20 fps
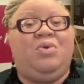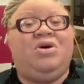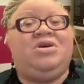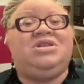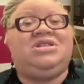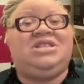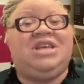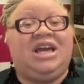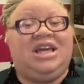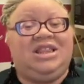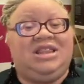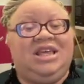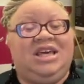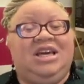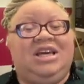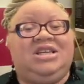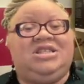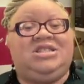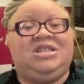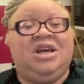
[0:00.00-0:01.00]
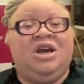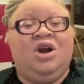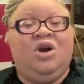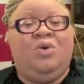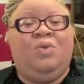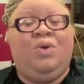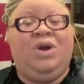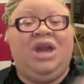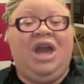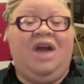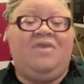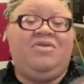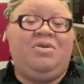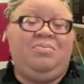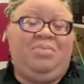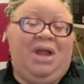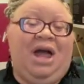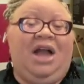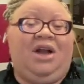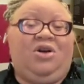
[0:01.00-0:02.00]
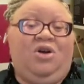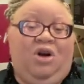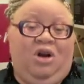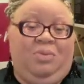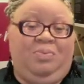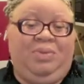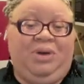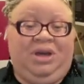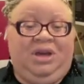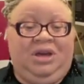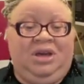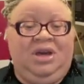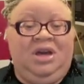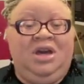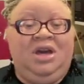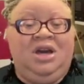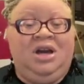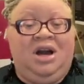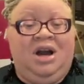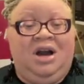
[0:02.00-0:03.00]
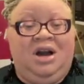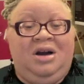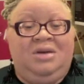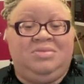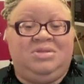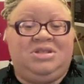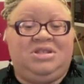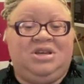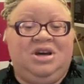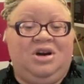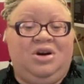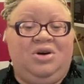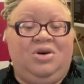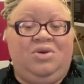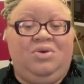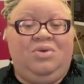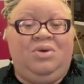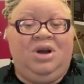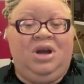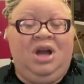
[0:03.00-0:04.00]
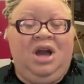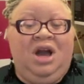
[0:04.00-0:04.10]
will say this: we have a black carpet. So